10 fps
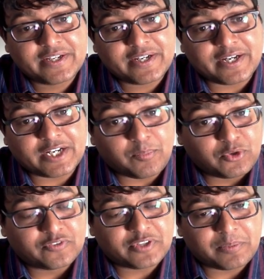a
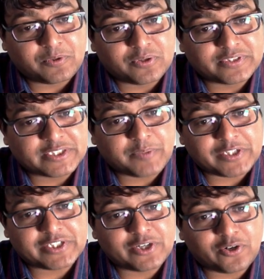number of cryptos,
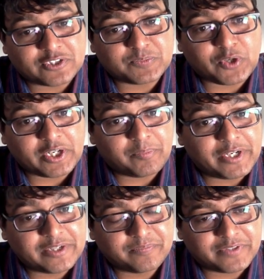especially a lot of small and
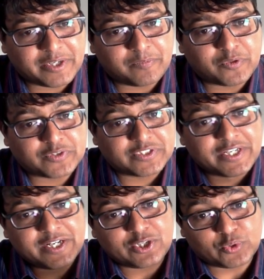medium cryptos,
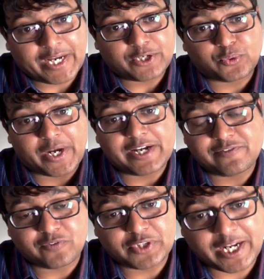to get you
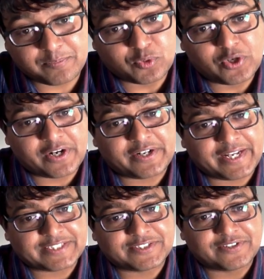ready for that bull run
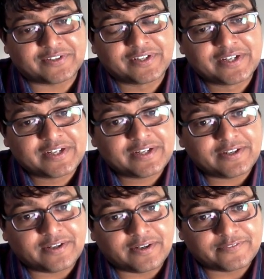next year.
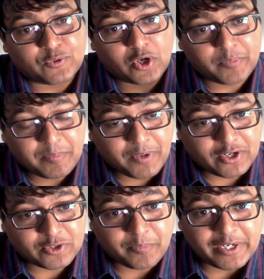Uh, if you want to be
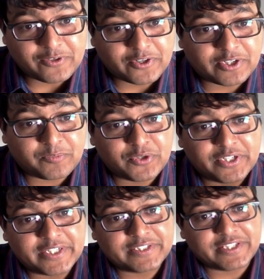part of the Patreon
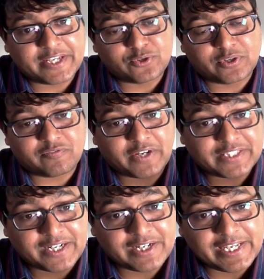community, then you can
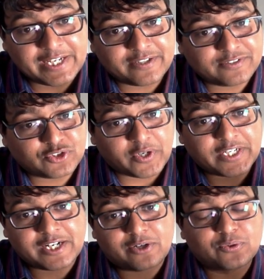find that link.
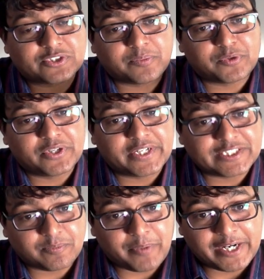Join our closed community.
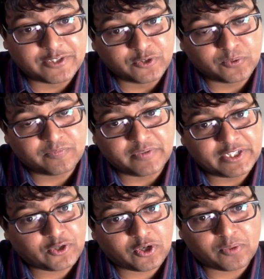It's a paid group.
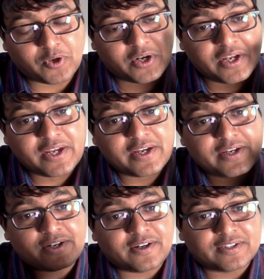We'll talk about
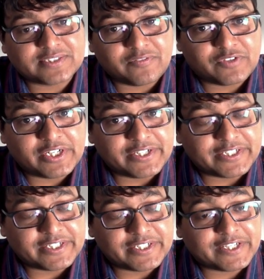uh, several
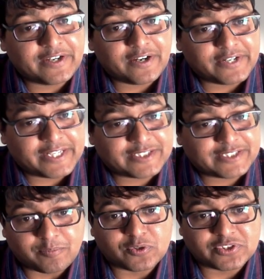interesting one hundred X
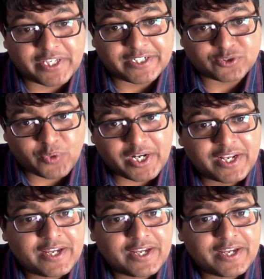cryptos there as well.